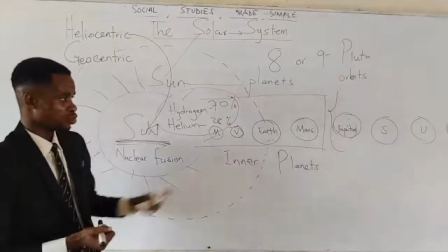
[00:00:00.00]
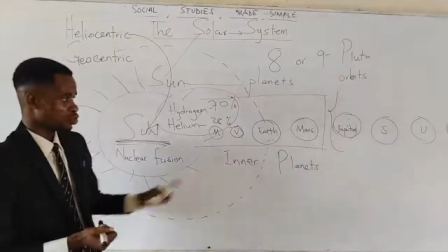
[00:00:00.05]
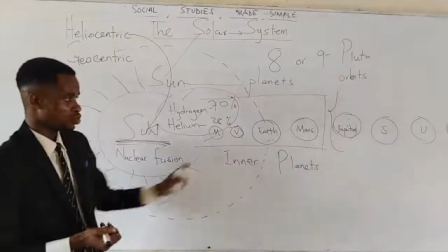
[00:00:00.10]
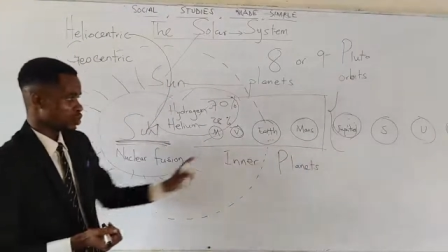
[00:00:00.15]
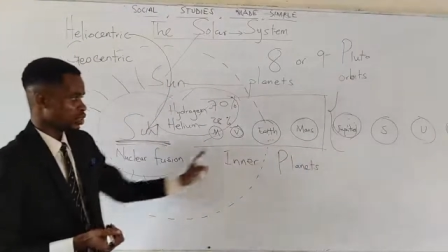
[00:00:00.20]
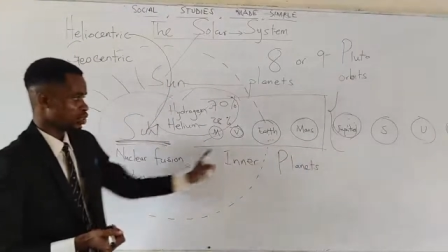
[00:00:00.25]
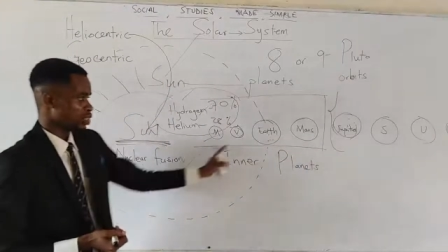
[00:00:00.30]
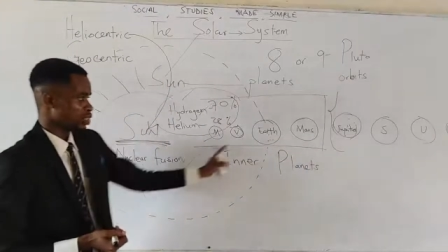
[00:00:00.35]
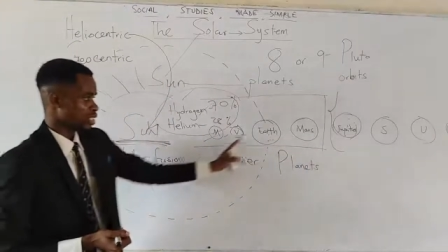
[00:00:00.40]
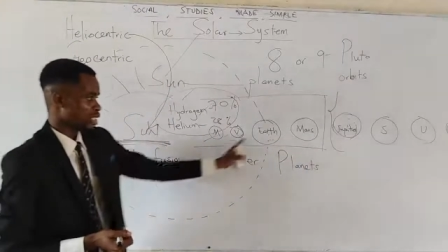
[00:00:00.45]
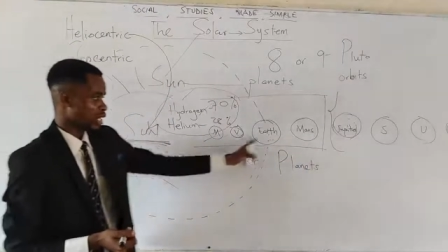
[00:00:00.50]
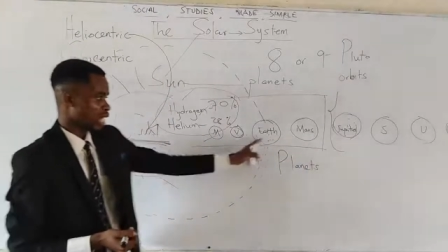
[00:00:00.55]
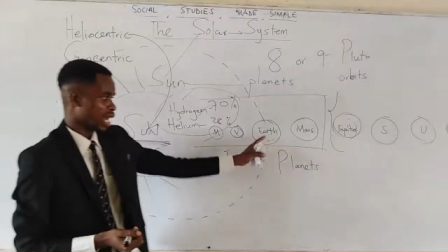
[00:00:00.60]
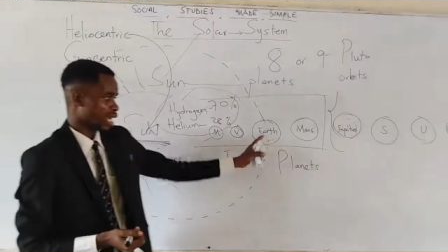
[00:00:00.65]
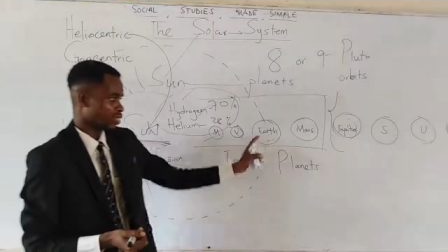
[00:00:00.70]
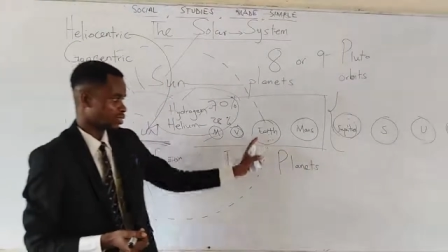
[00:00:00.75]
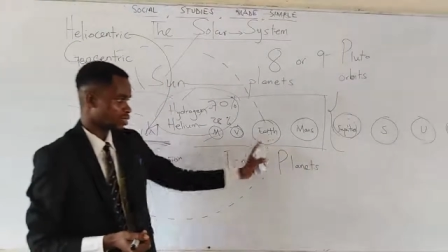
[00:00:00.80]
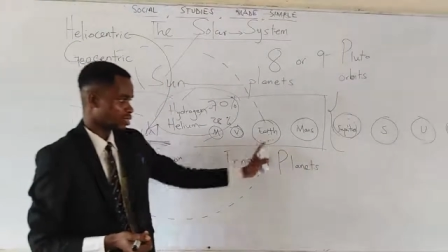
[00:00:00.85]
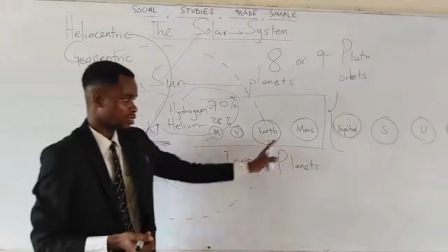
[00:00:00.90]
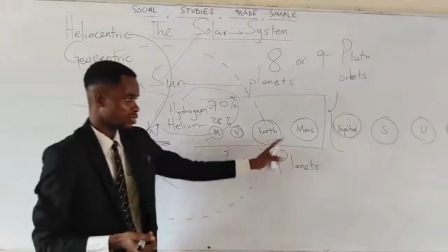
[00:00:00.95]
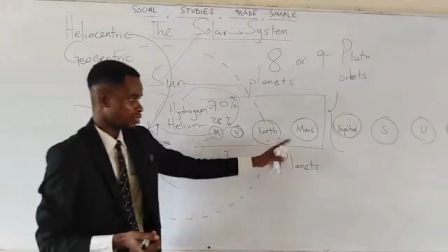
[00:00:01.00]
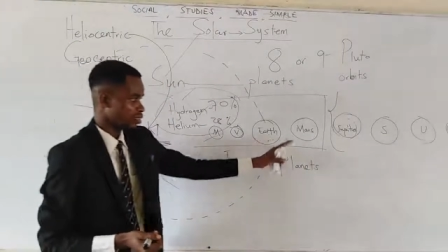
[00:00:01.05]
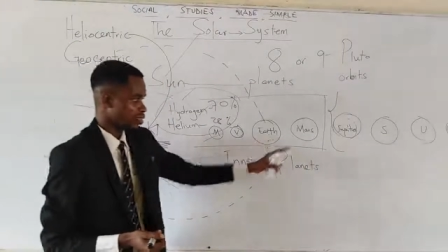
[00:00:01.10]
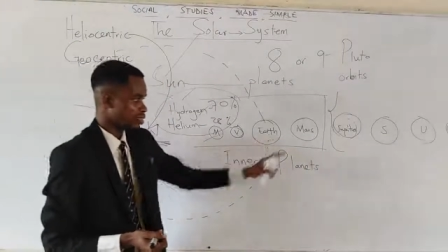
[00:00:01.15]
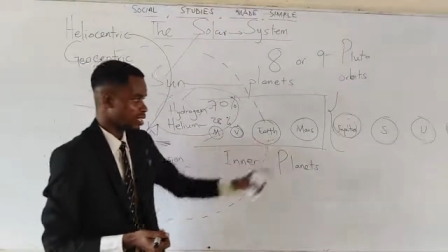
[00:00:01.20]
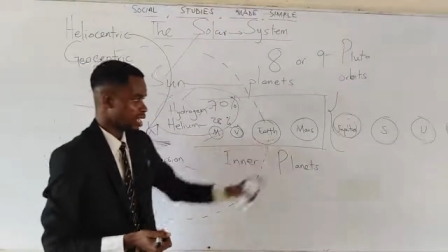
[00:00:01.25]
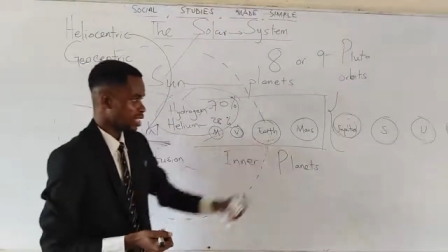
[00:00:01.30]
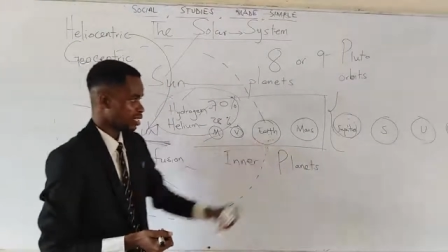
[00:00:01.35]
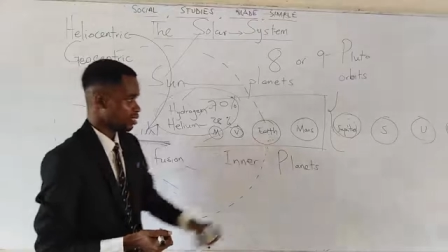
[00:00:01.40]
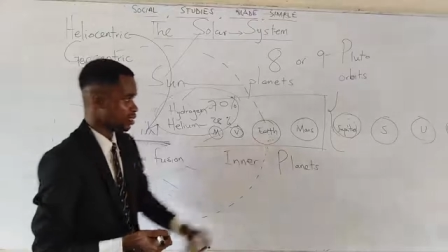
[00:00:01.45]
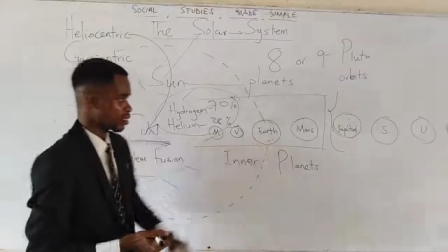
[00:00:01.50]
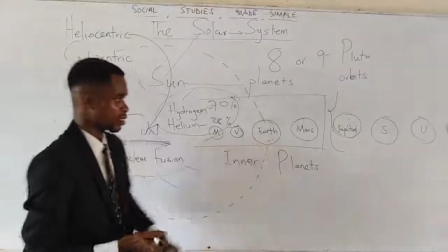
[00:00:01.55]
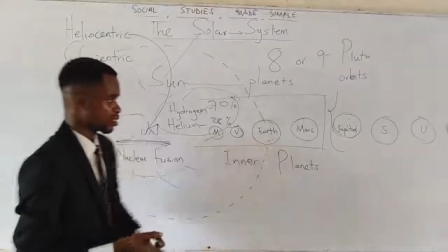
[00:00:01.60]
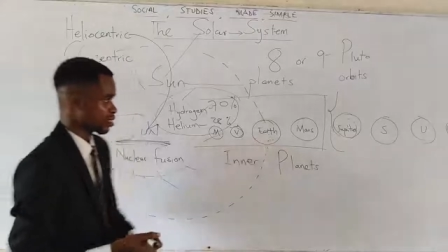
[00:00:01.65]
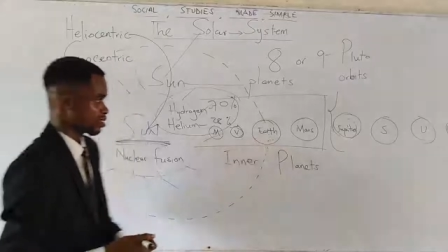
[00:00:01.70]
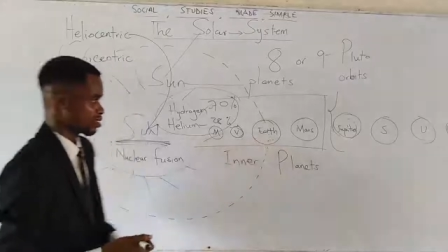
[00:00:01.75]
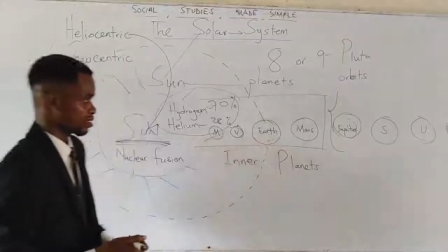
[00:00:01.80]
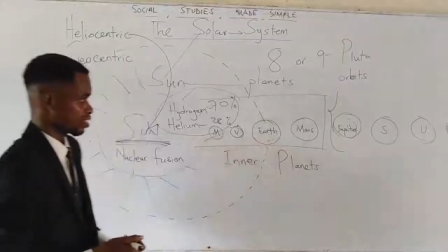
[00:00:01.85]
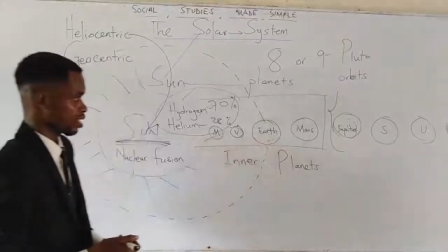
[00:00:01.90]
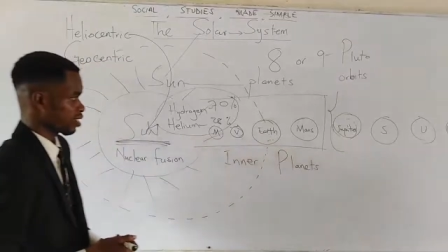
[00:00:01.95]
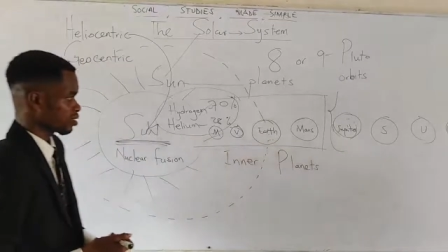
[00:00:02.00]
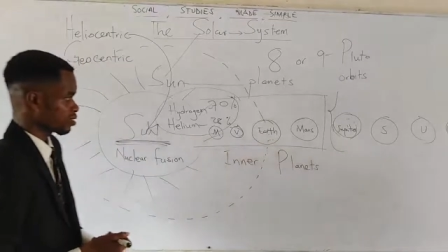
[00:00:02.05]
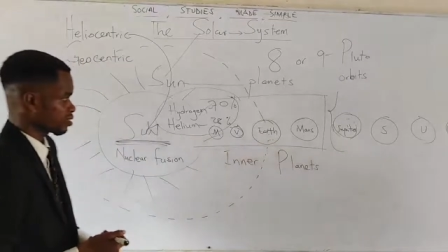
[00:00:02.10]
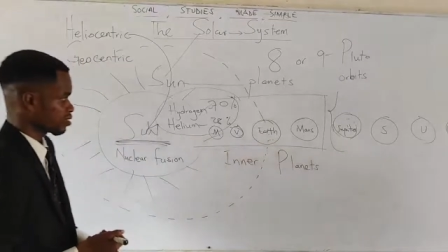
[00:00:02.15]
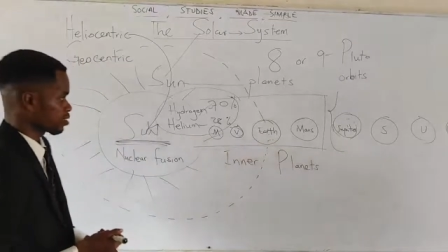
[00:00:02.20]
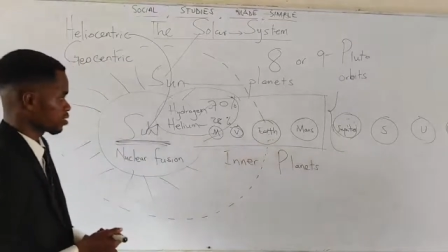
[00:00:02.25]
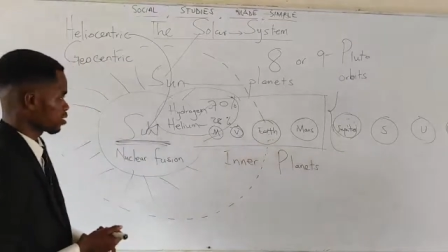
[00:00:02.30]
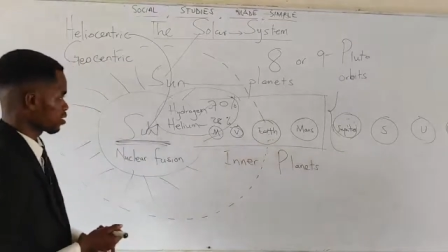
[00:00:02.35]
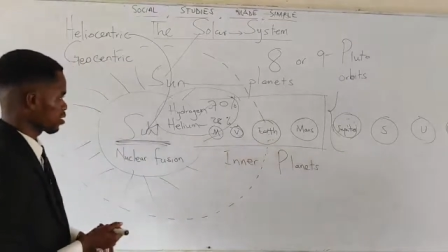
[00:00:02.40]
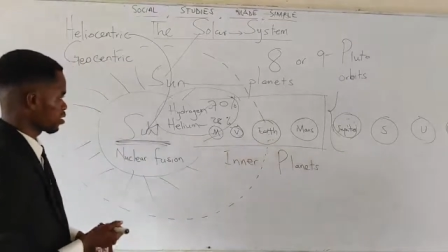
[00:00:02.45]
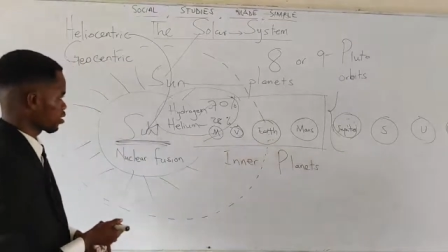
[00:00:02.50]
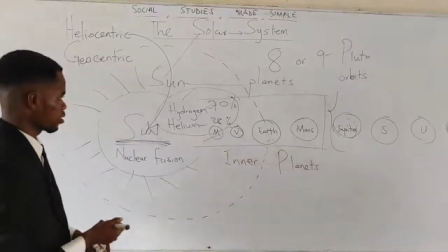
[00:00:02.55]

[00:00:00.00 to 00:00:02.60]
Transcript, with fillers: We'll be looking at that distance